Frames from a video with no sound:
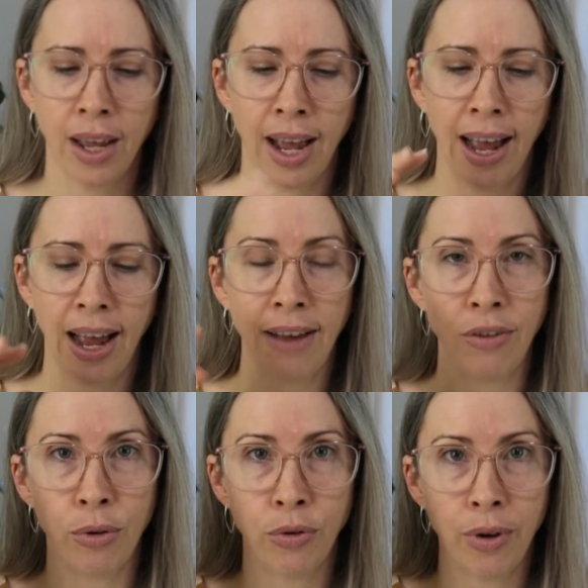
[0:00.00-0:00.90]
Have
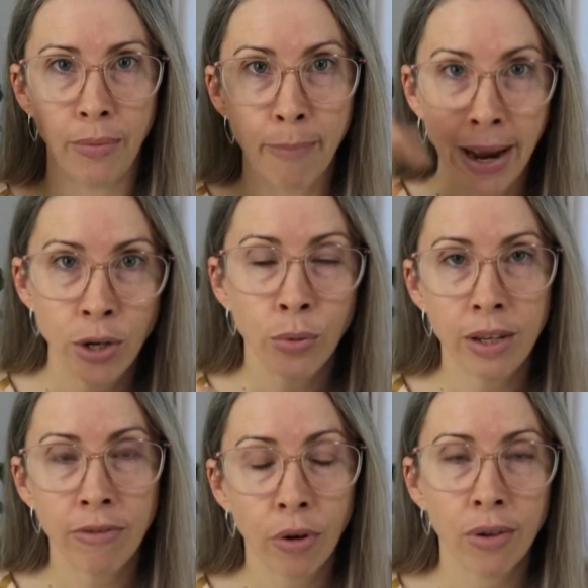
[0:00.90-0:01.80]
you
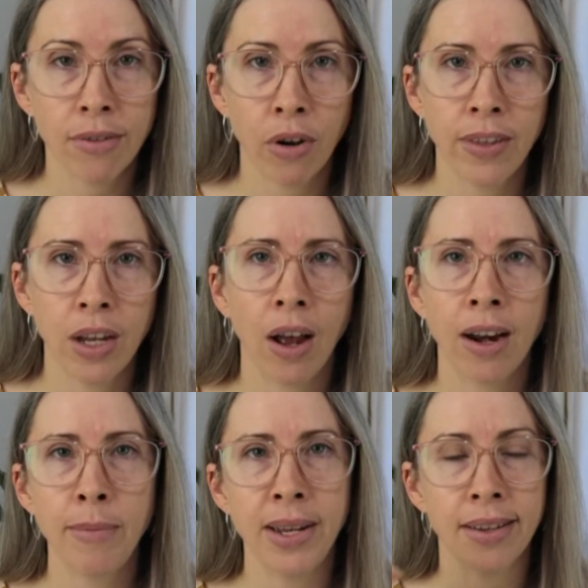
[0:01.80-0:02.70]
manually focused on the
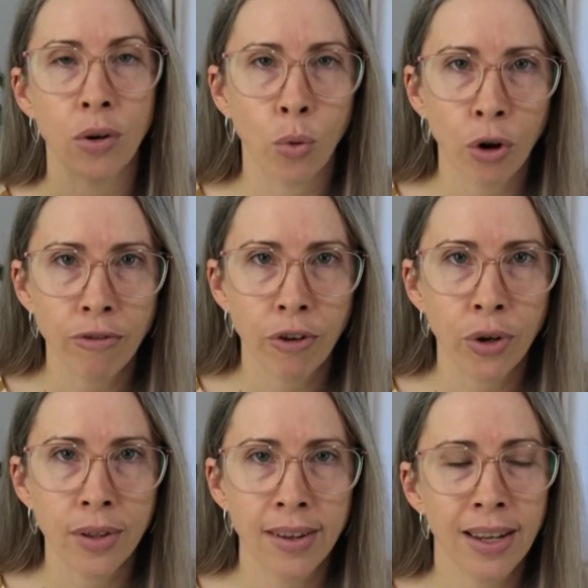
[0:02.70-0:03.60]
item? Is it
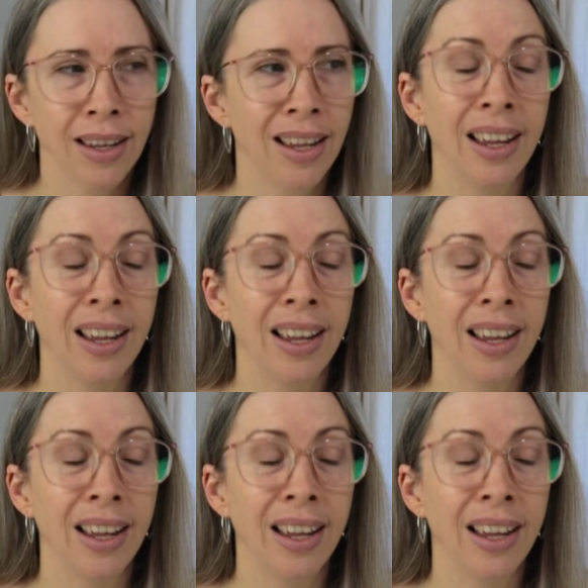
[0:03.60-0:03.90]
auto-focusing?